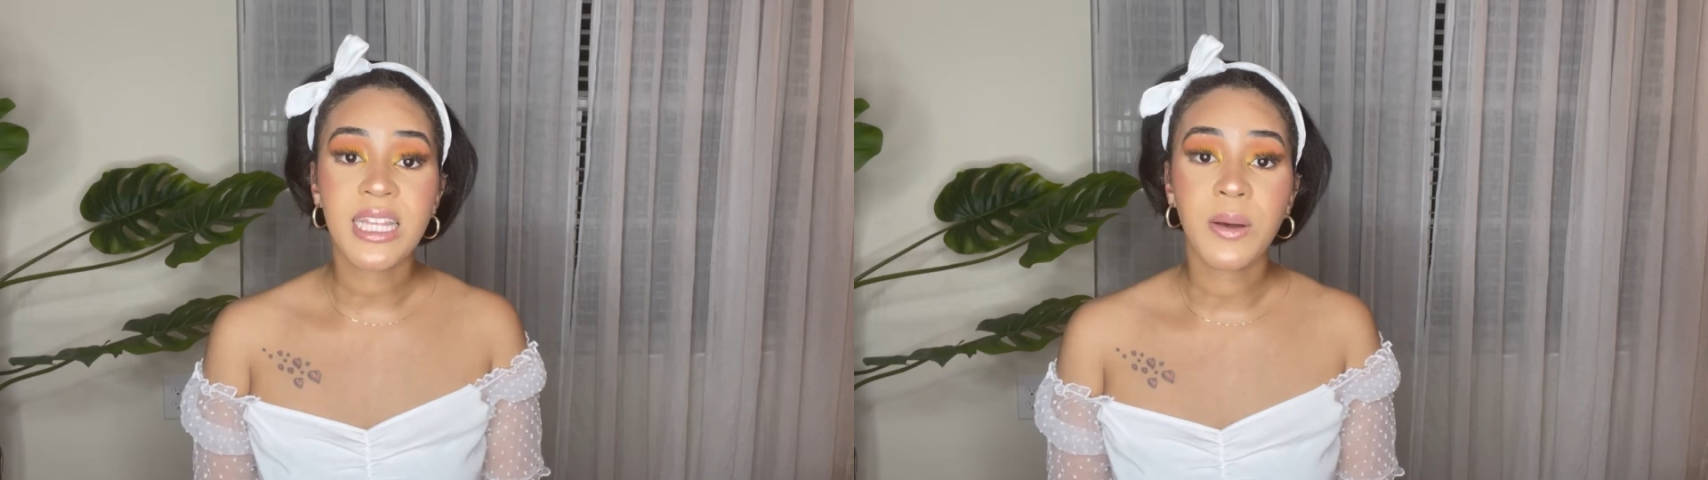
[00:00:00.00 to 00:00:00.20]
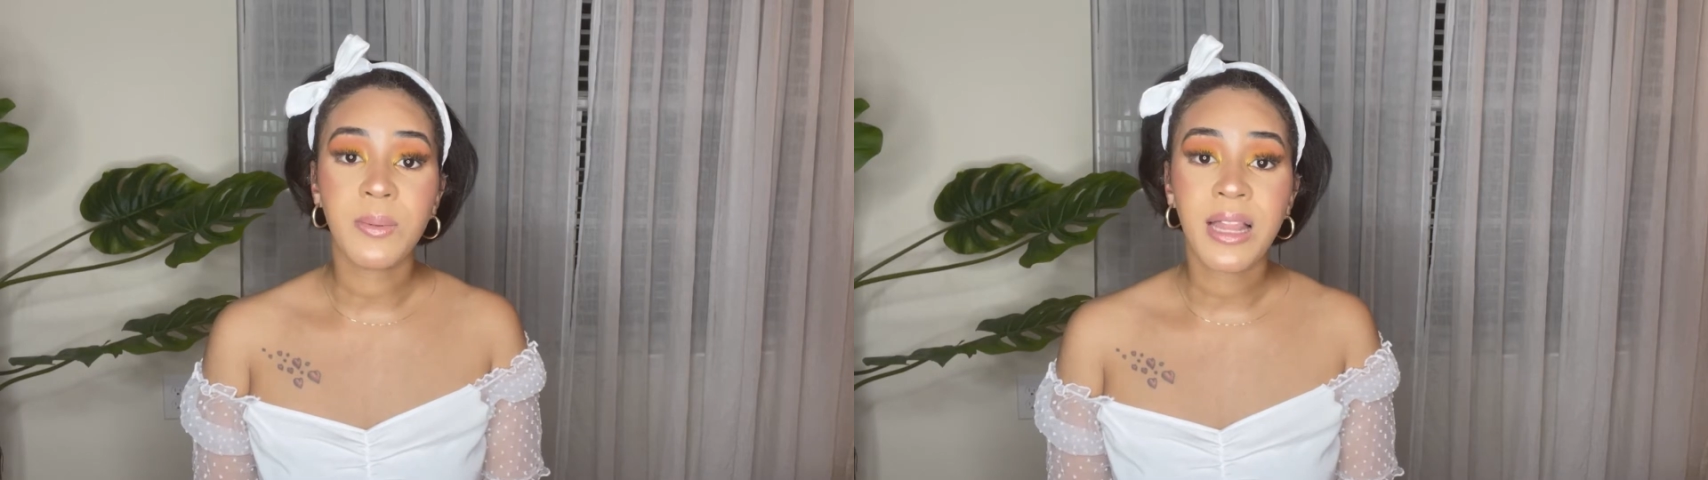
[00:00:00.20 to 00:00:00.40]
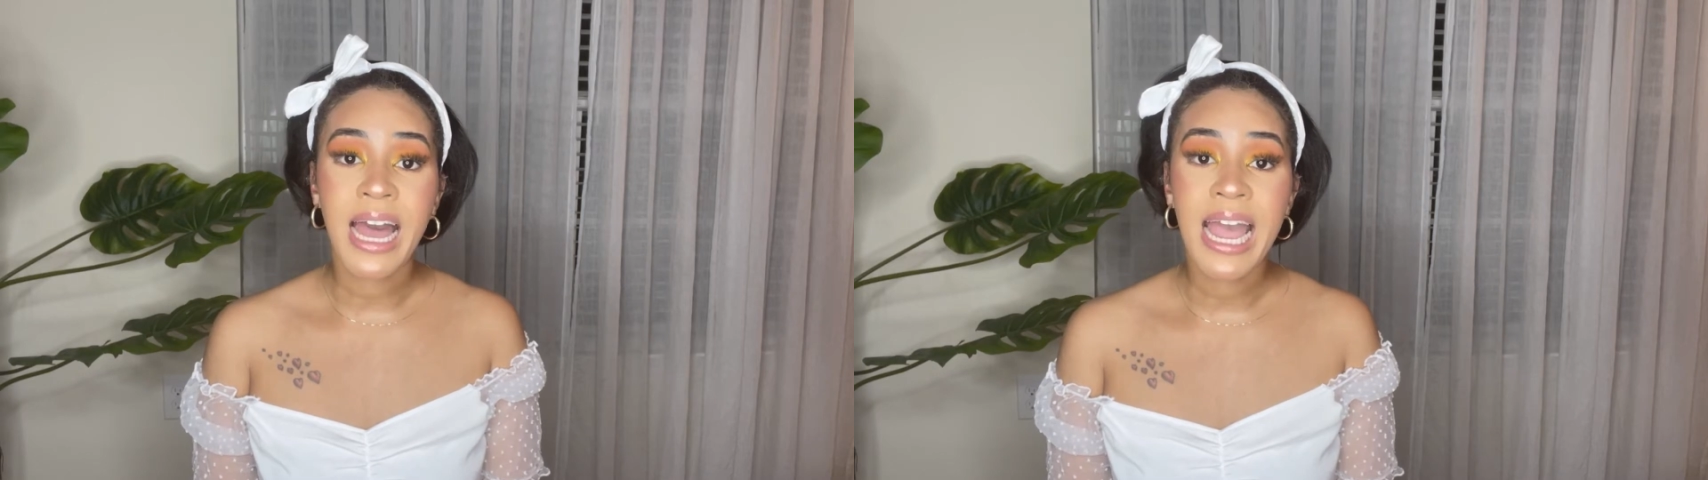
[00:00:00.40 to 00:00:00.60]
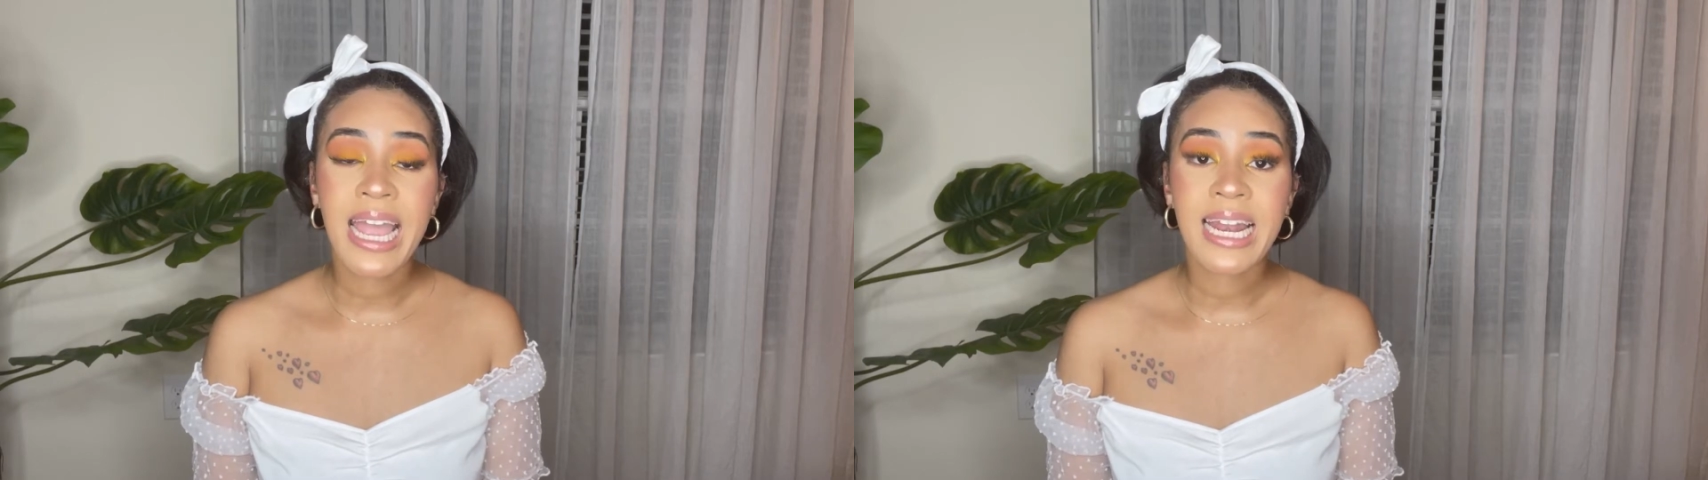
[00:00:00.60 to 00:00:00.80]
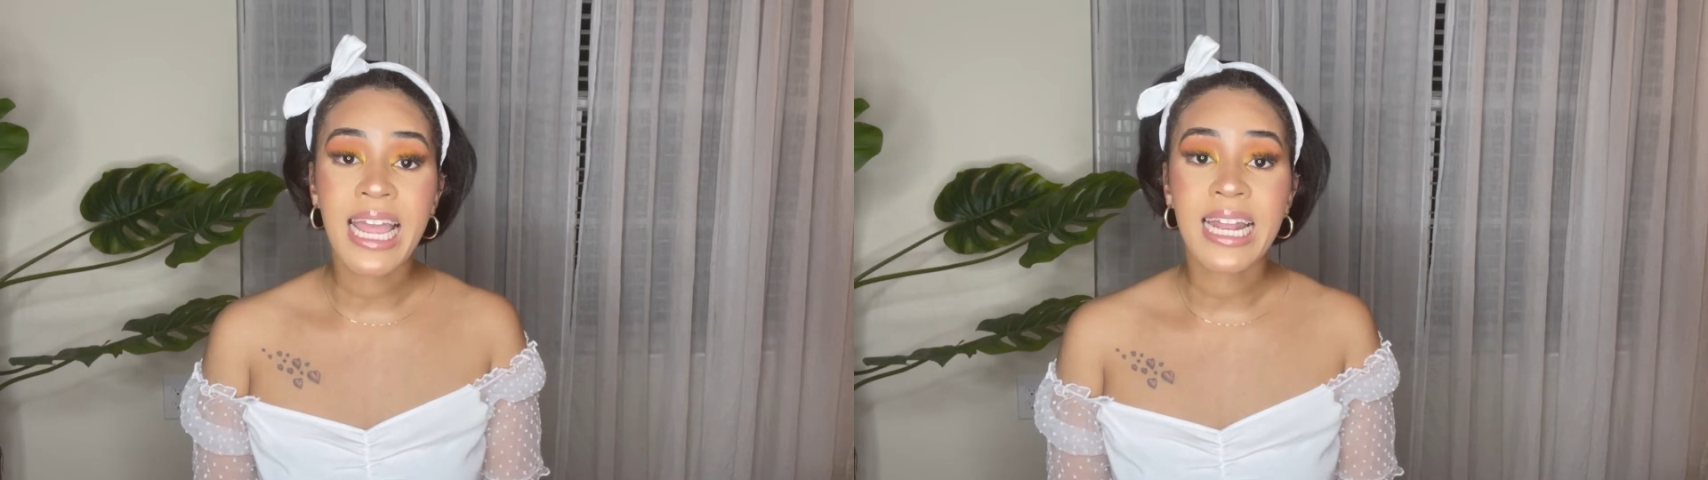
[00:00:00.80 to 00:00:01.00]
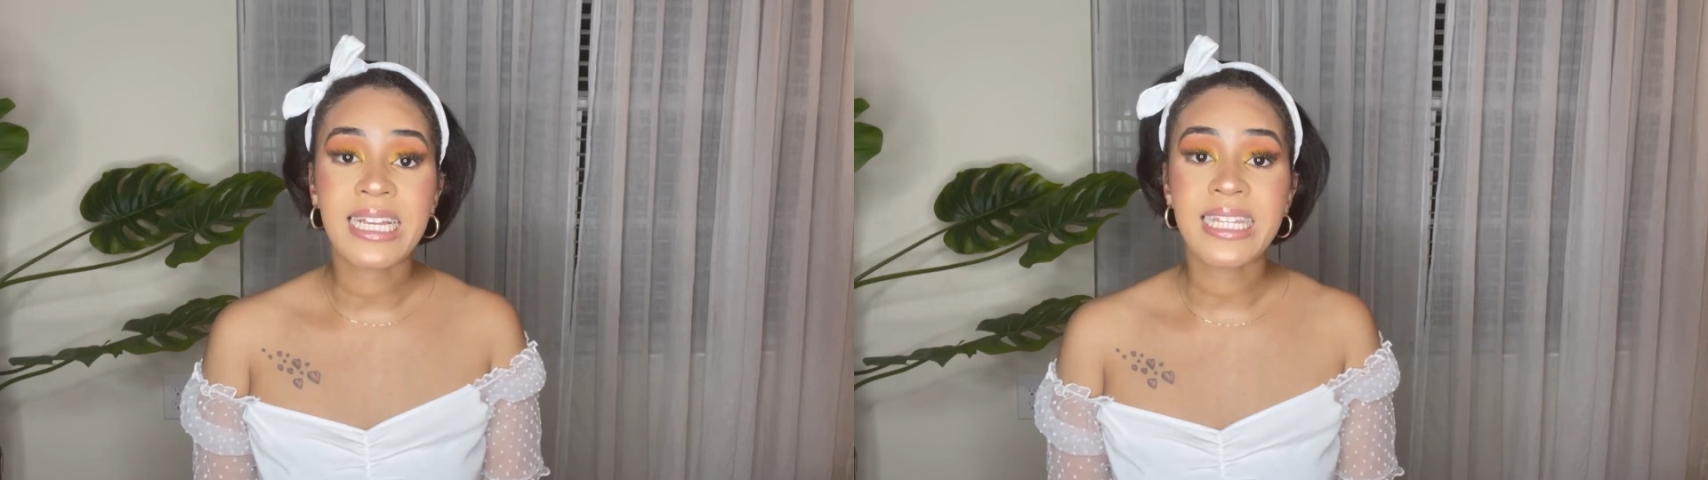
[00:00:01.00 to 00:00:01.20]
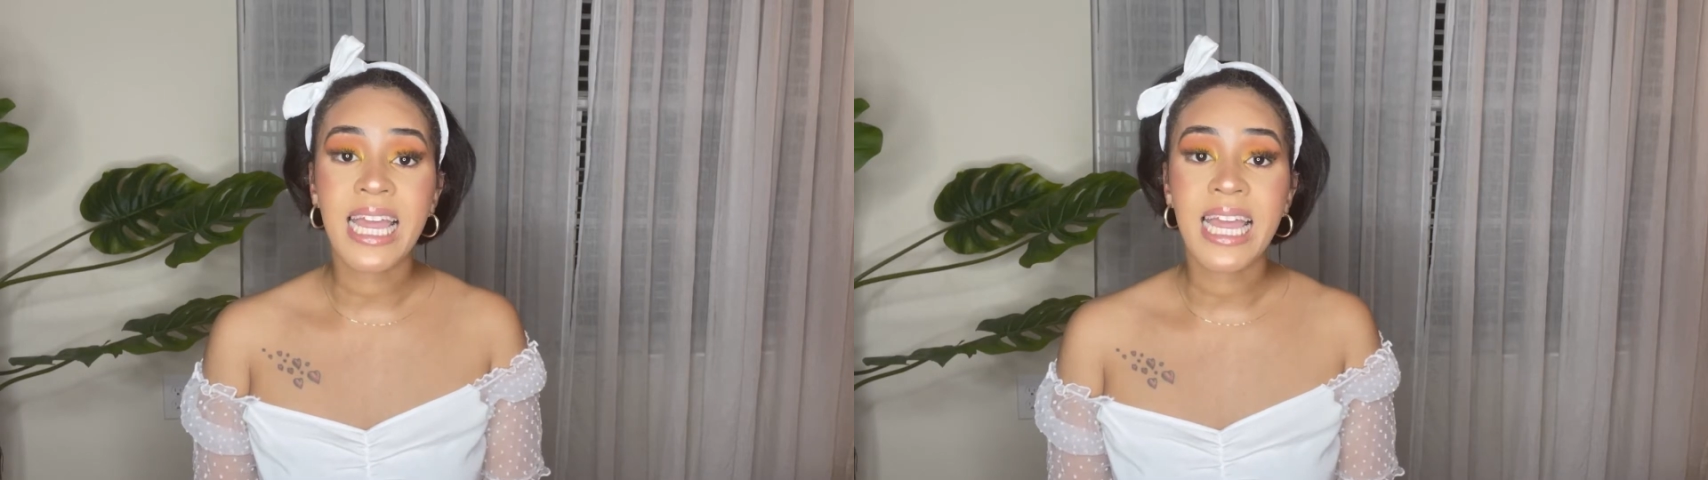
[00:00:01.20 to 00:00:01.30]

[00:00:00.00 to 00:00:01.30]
applied and is